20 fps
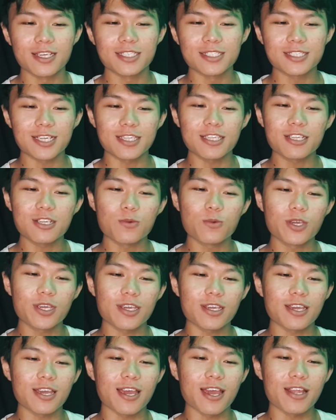Starting the
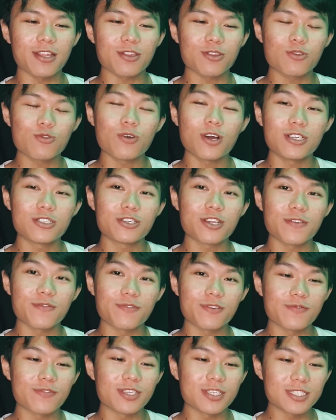week at
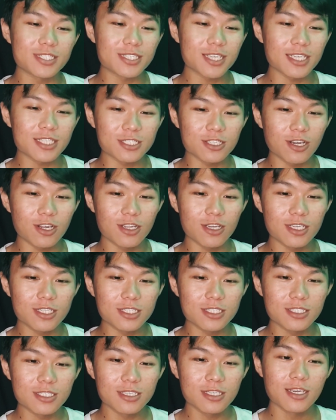
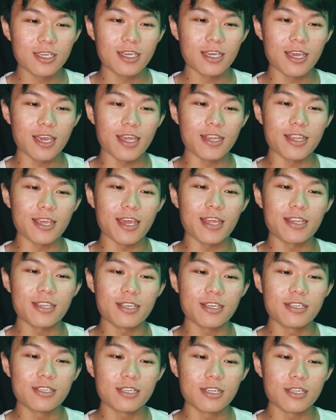$256 and
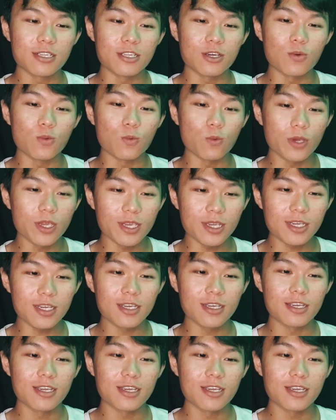ending the week